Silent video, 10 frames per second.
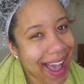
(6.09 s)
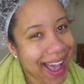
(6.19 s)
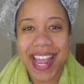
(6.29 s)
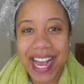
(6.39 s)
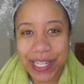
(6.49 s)

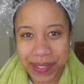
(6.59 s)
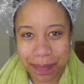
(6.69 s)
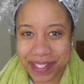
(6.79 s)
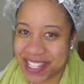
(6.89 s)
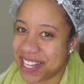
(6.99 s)
Hey guys, what's
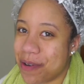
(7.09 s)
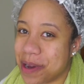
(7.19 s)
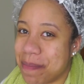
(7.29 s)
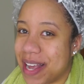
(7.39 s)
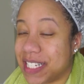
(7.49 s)
up? It's Nelia.
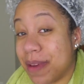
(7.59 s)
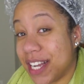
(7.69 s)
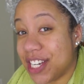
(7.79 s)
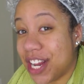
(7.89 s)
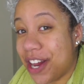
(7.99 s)
Welcome back to my
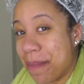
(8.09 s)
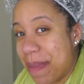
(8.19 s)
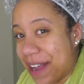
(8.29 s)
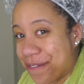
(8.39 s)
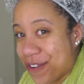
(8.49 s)
channel. I'm
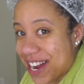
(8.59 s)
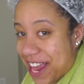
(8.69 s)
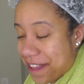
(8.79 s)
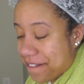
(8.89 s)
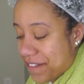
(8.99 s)
back for
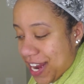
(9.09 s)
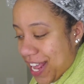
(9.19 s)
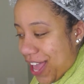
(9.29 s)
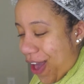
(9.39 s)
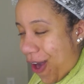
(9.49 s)
another
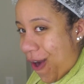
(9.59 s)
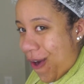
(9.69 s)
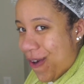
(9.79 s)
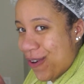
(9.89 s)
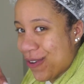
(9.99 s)

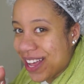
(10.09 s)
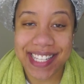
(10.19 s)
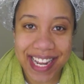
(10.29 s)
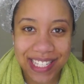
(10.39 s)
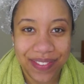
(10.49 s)
video. In
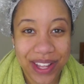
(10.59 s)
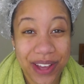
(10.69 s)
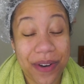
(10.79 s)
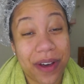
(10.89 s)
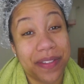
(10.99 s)
today's
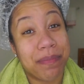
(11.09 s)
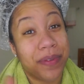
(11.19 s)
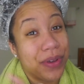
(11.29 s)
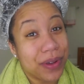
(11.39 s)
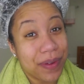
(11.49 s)
video,
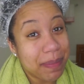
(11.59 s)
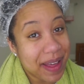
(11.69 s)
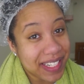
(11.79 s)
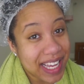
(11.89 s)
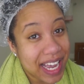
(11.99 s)
you can read by
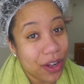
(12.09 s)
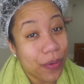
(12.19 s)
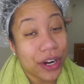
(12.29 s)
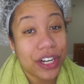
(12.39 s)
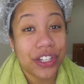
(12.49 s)
the title,
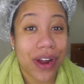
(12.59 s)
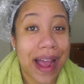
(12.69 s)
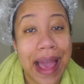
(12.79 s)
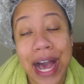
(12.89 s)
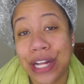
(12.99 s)
we're gonna
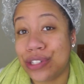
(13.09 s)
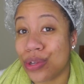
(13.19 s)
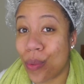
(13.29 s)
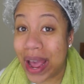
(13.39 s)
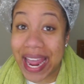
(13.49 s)
try a
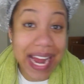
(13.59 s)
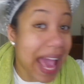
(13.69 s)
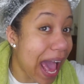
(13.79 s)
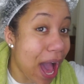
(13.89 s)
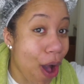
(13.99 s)
TWAID
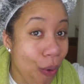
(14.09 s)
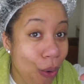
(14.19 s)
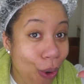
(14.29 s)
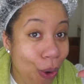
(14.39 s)
out